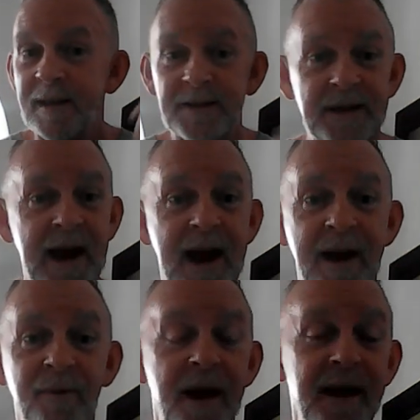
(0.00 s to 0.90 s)

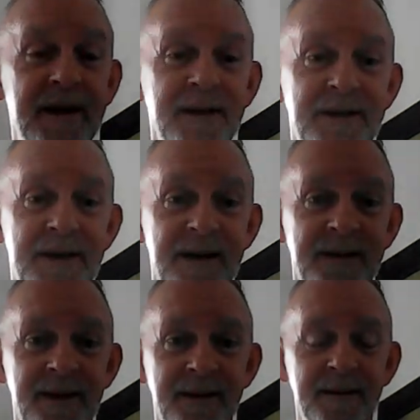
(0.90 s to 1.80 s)
skyrockets
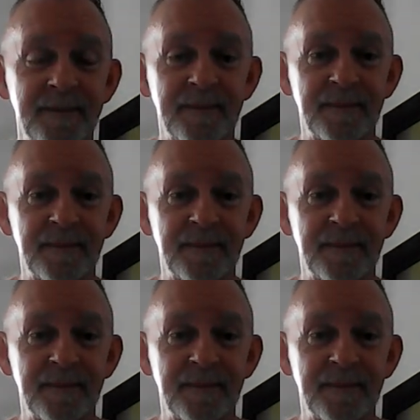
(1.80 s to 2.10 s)
and the